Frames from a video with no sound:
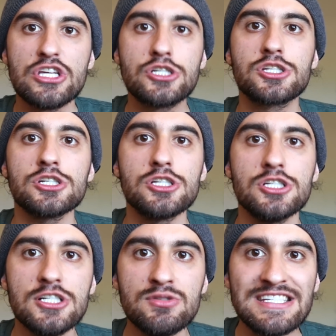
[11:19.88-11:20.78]
you should have
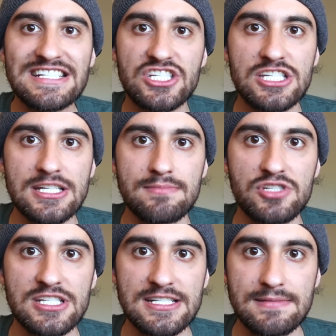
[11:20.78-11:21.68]
known that,
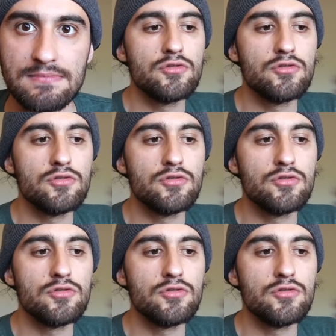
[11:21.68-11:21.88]
Jim?